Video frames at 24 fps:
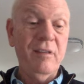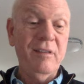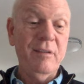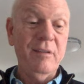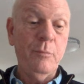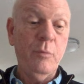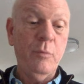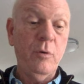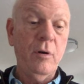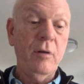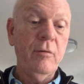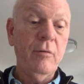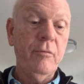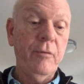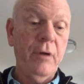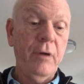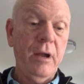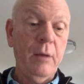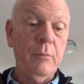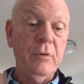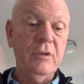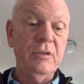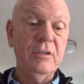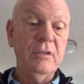The
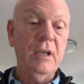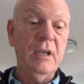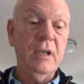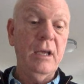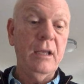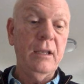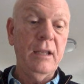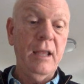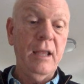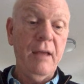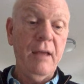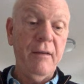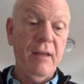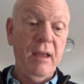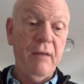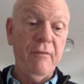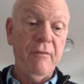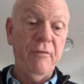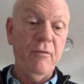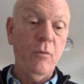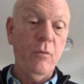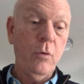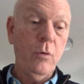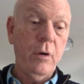program is set at
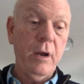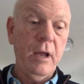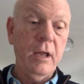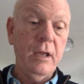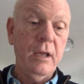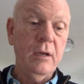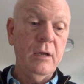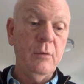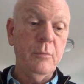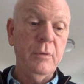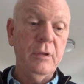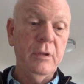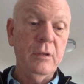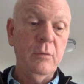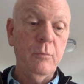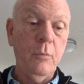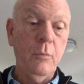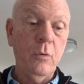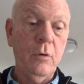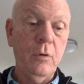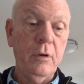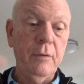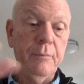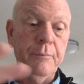4 a.m. in the
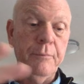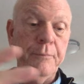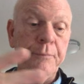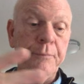morning.